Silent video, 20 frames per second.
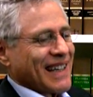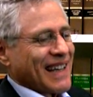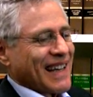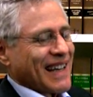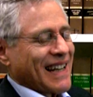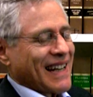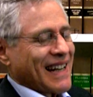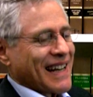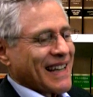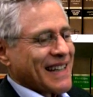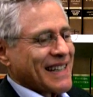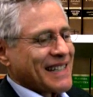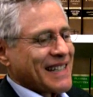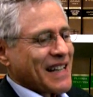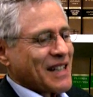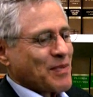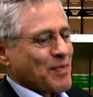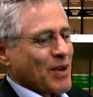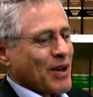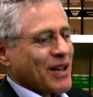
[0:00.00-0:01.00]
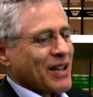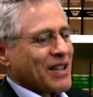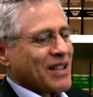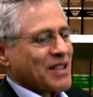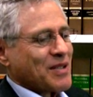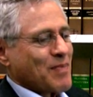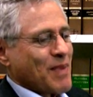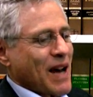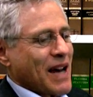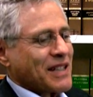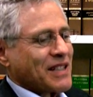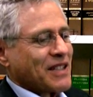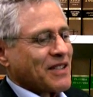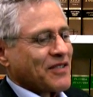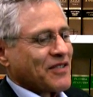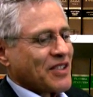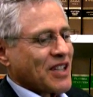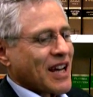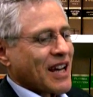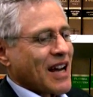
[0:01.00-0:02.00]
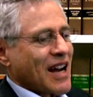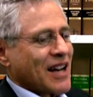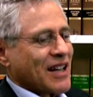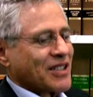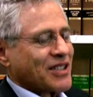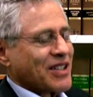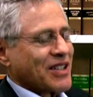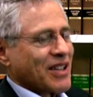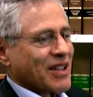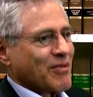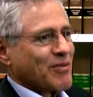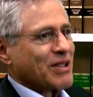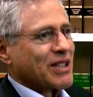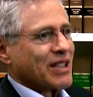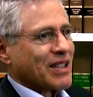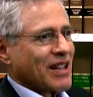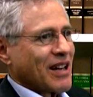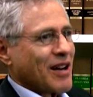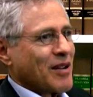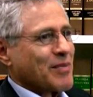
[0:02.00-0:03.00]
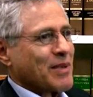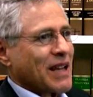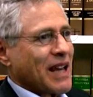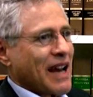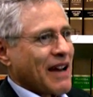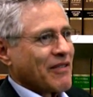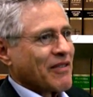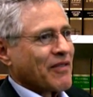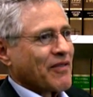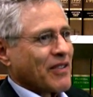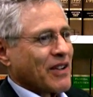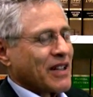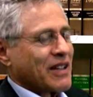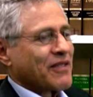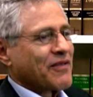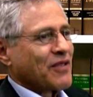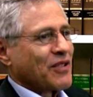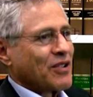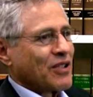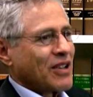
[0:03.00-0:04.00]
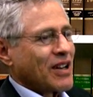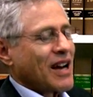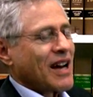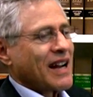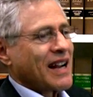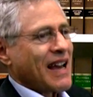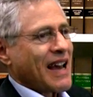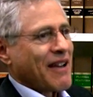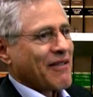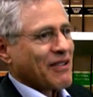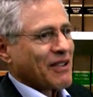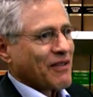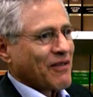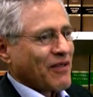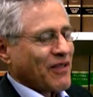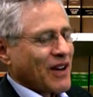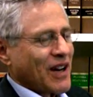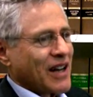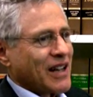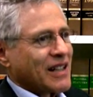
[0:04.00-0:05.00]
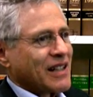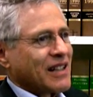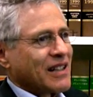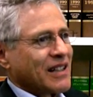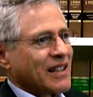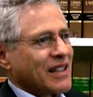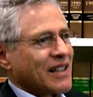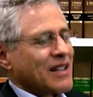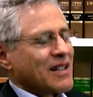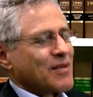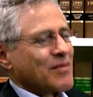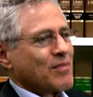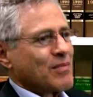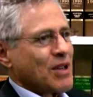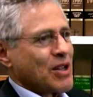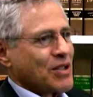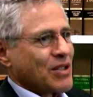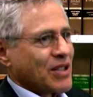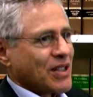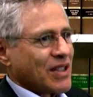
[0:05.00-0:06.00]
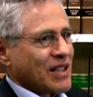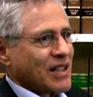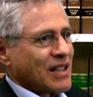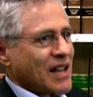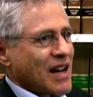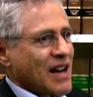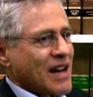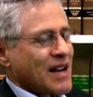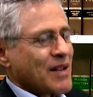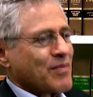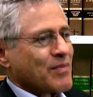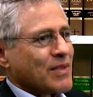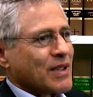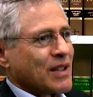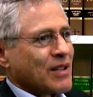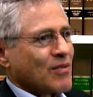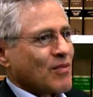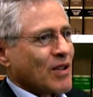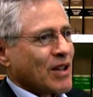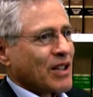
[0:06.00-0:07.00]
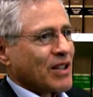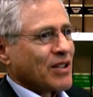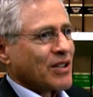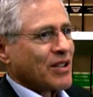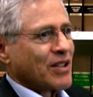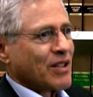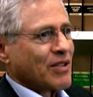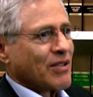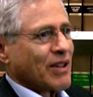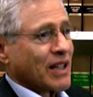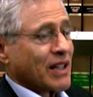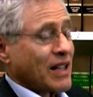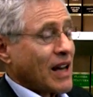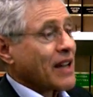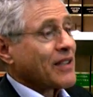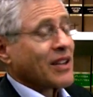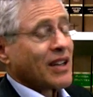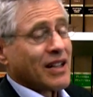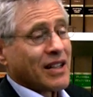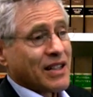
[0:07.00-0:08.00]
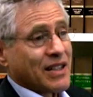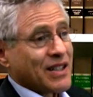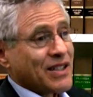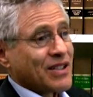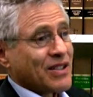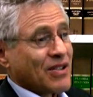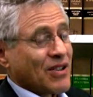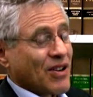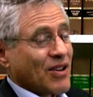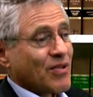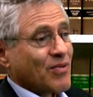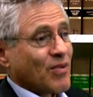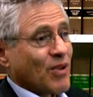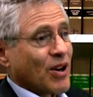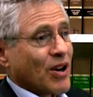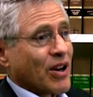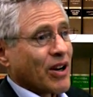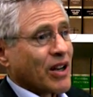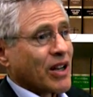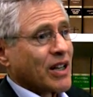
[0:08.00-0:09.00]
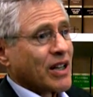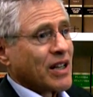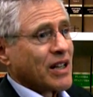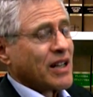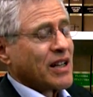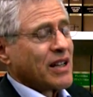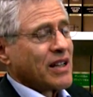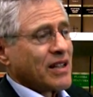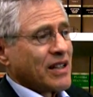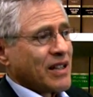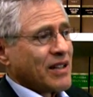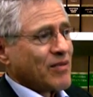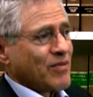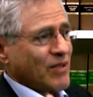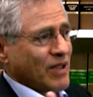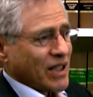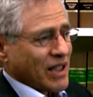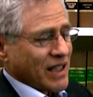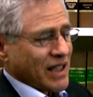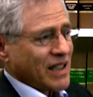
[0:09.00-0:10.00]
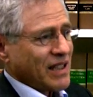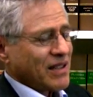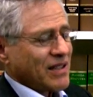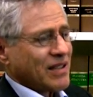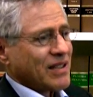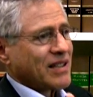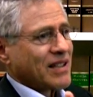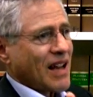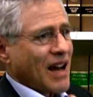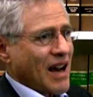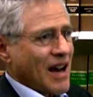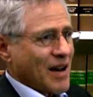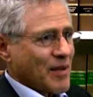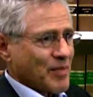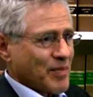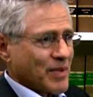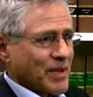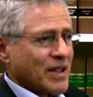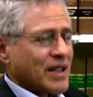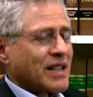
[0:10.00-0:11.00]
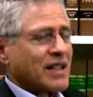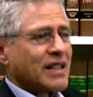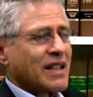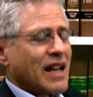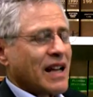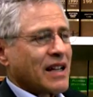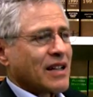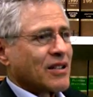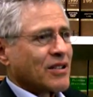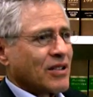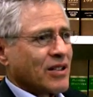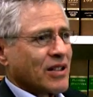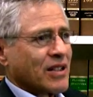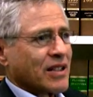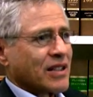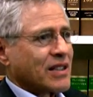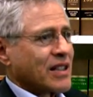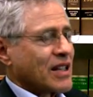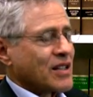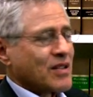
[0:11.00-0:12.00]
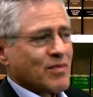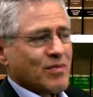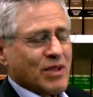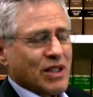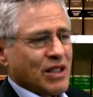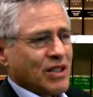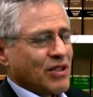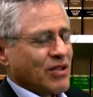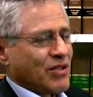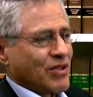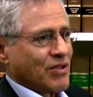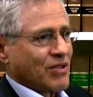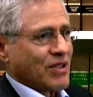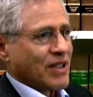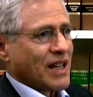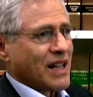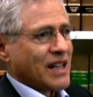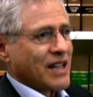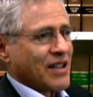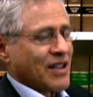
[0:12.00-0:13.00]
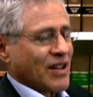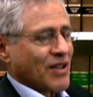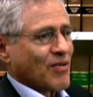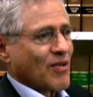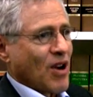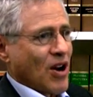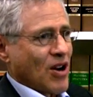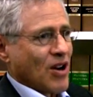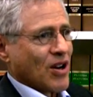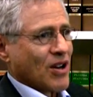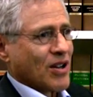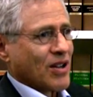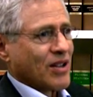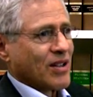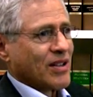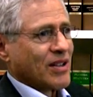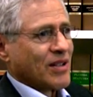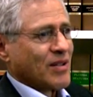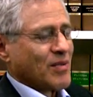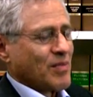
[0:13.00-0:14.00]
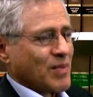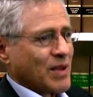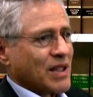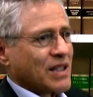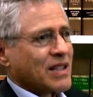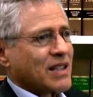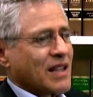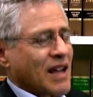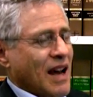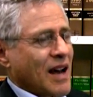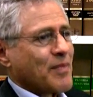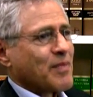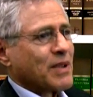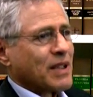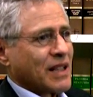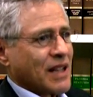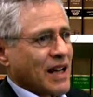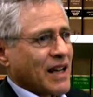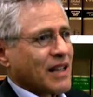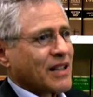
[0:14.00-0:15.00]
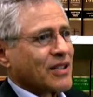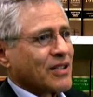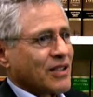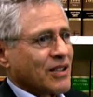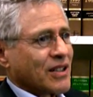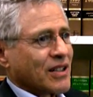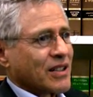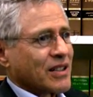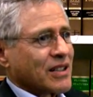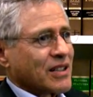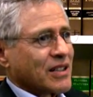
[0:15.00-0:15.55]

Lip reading: And I guess that's part of this positive psychology thing. We should all be having fun. If you're not having fun most of the time in what you're doing, not that it isn't hard work, then really stop and take a look. It doesn't mean you're doing anything wrong, but stop and take a look.